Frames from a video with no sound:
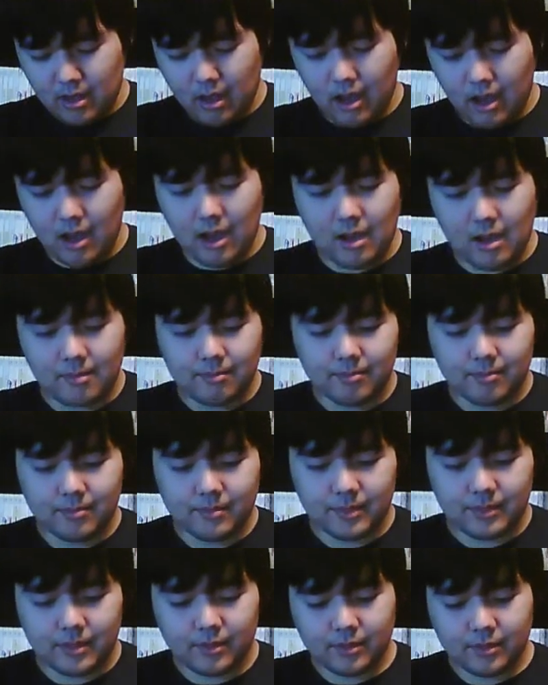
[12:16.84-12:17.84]

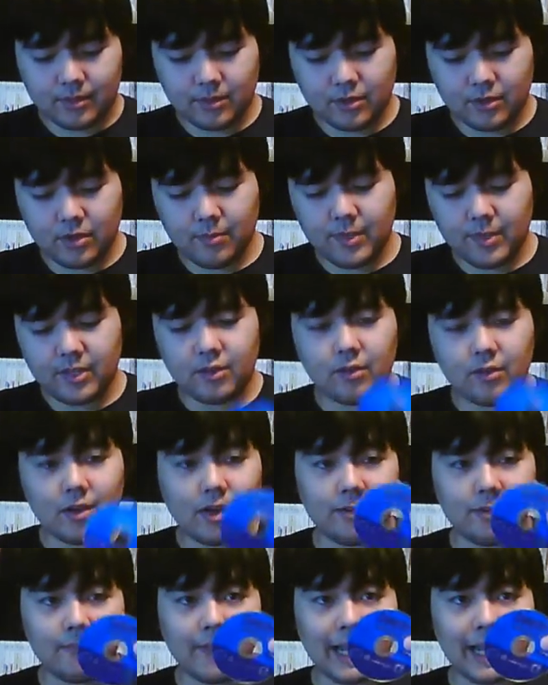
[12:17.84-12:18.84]

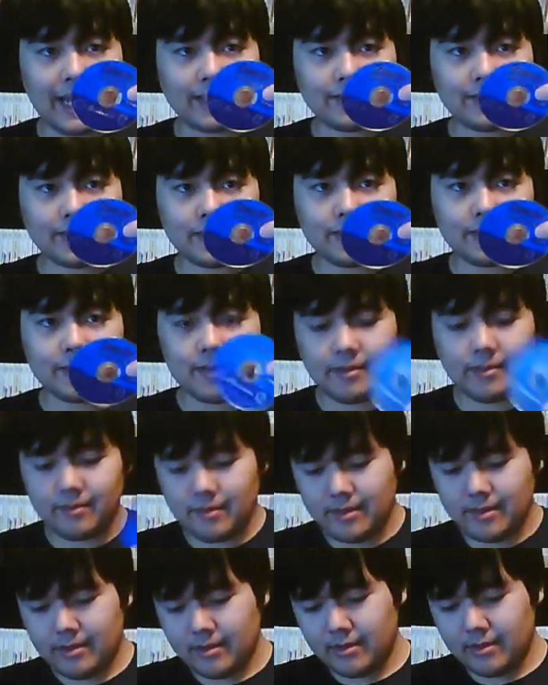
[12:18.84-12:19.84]
Scooby-Doo Unmasked,
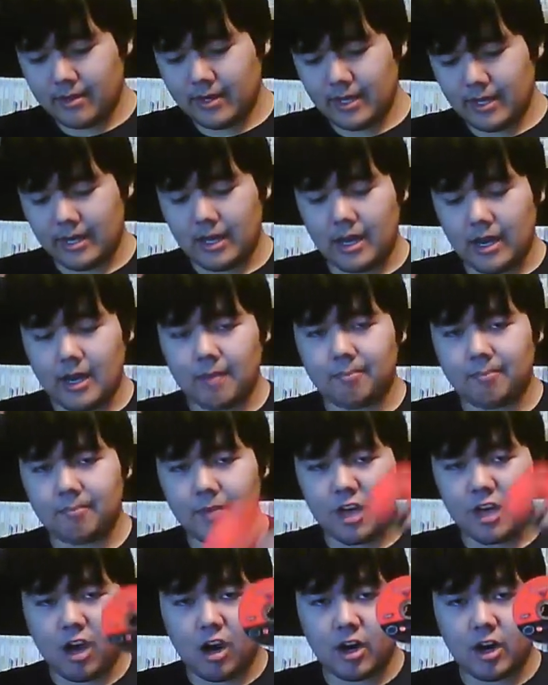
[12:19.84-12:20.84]
and then
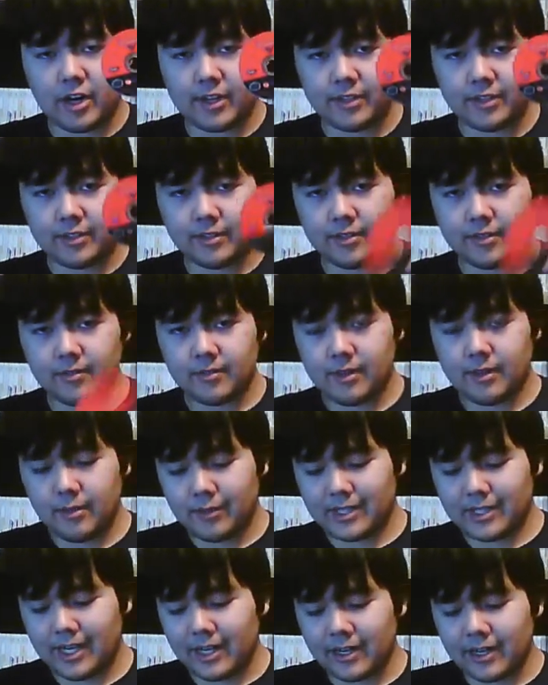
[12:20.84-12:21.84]
Cars.
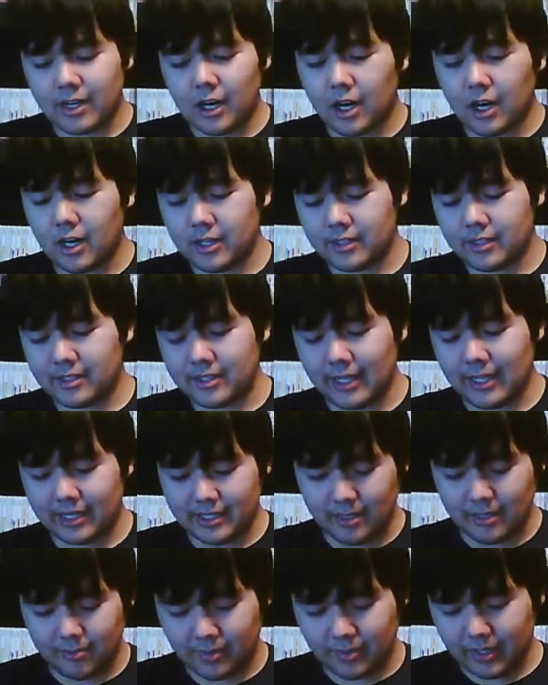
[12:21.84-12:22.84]
But I hear Cars is
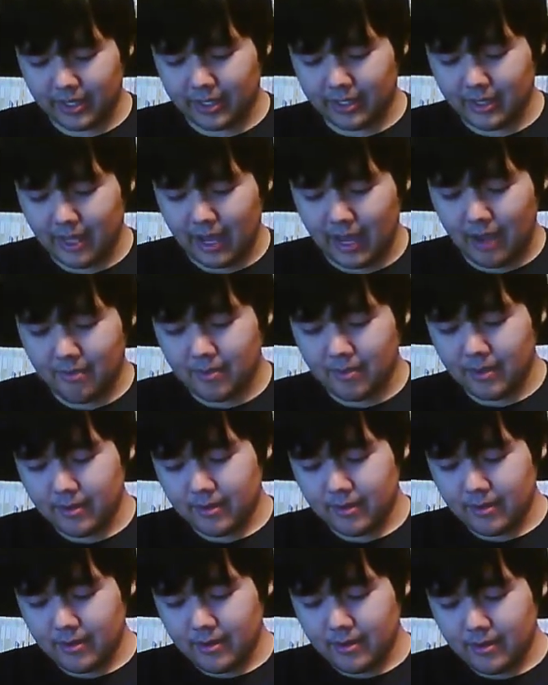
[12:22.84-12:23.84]
actually a pretty good game.
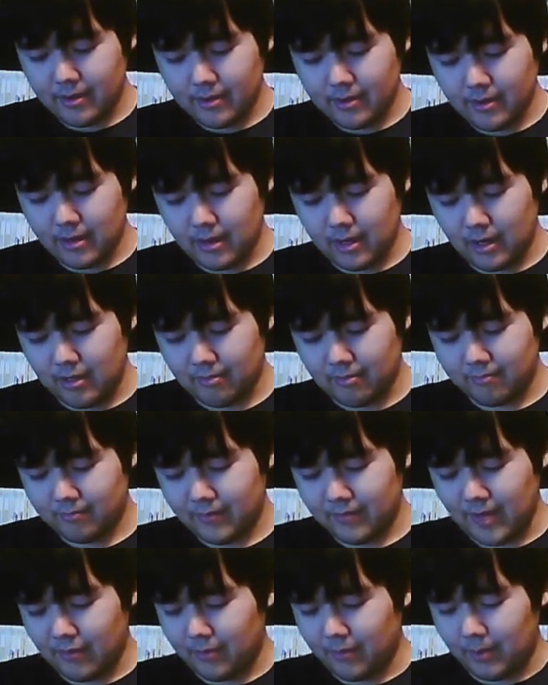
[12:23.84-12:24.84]

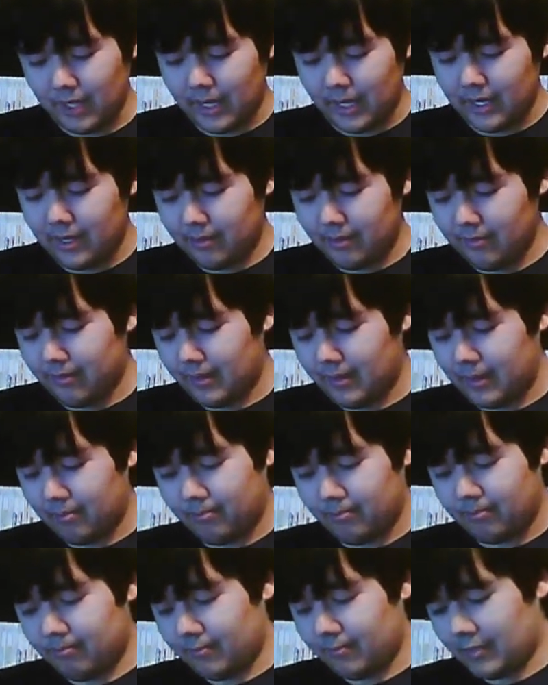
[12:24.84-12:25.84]
Never played it, but
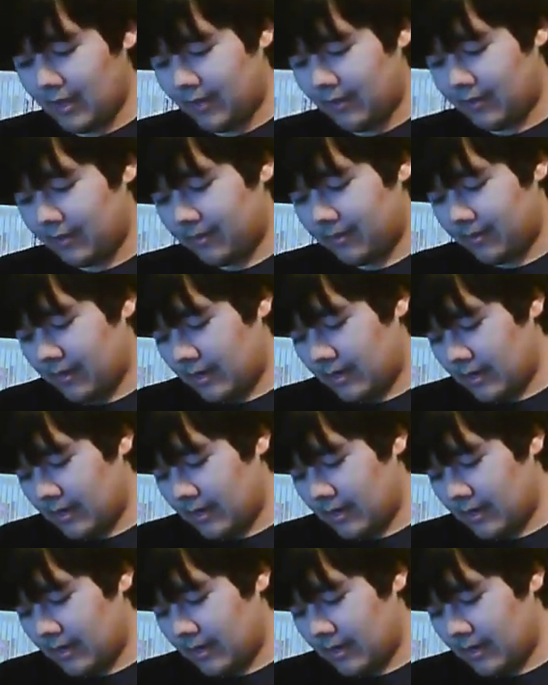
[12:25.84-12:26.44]
whatever.